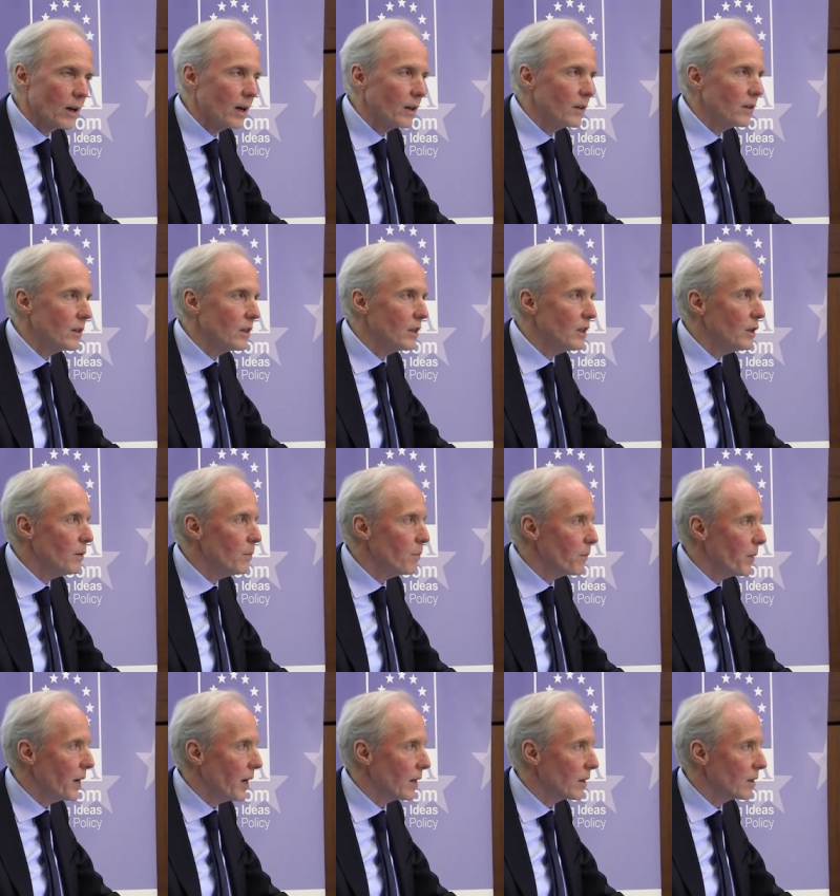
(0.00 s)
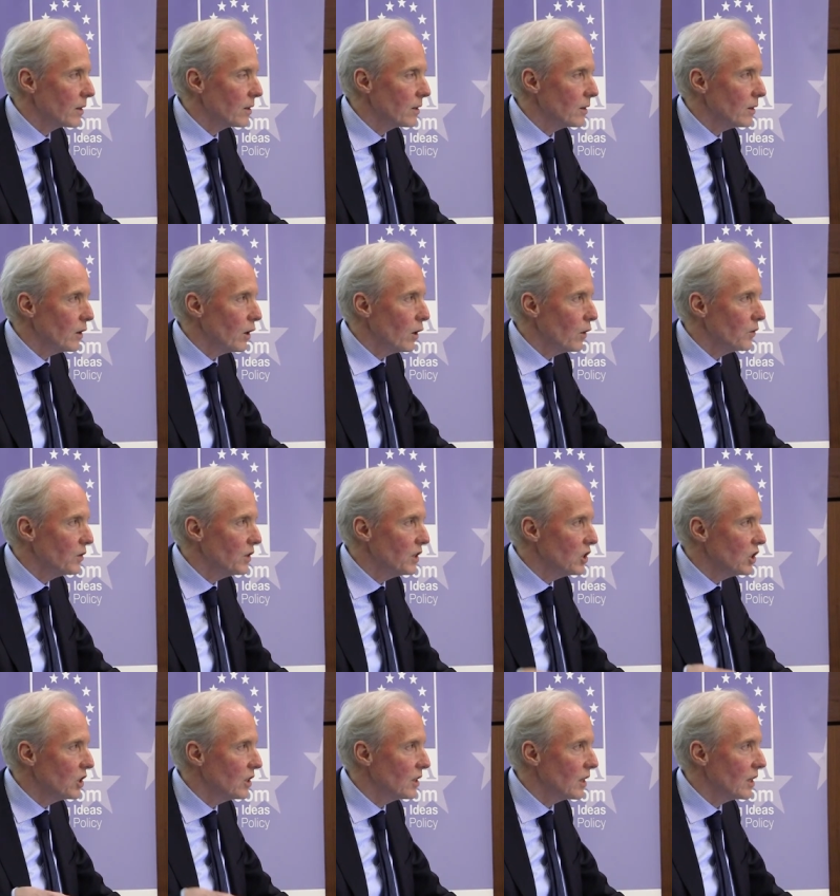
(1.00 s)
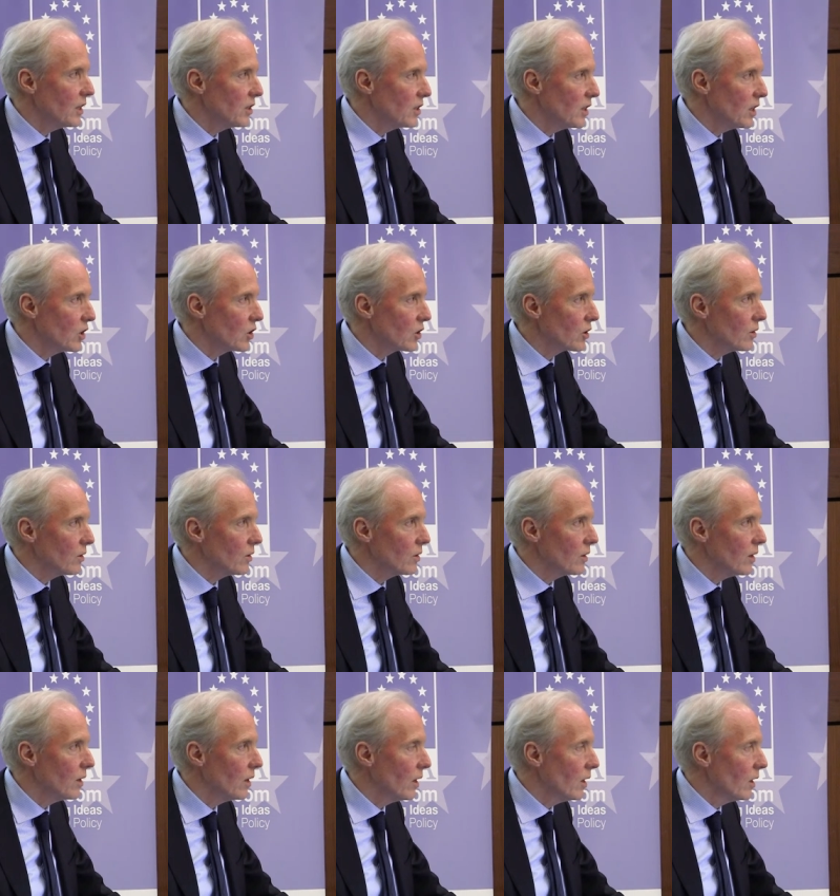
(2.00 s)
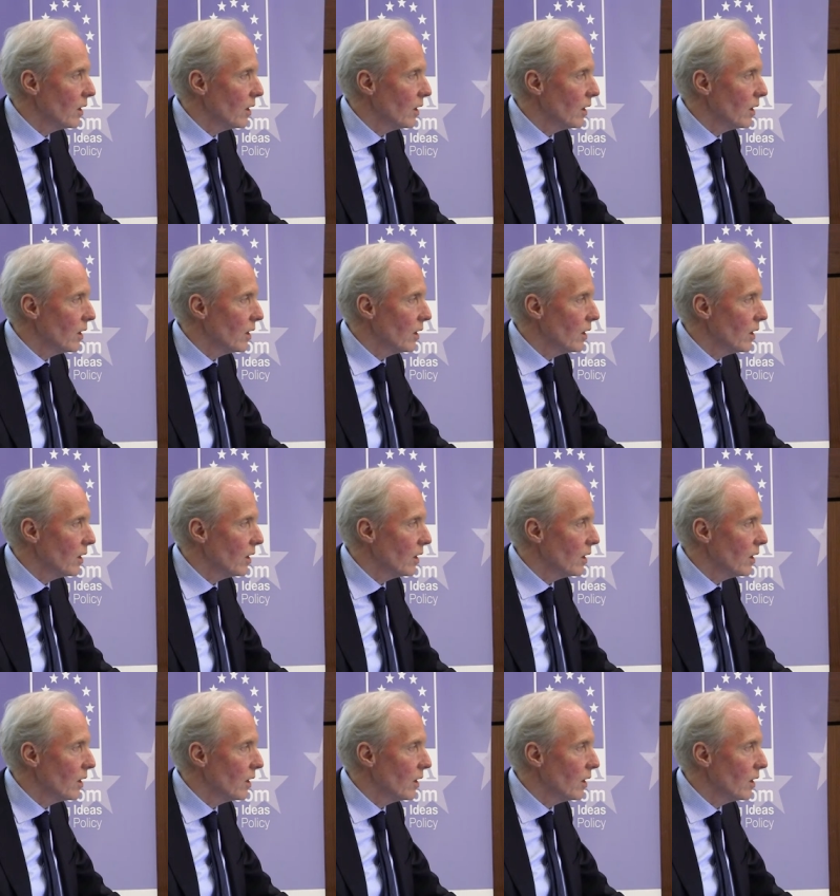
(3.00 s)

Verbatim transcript: and the impact of digitalization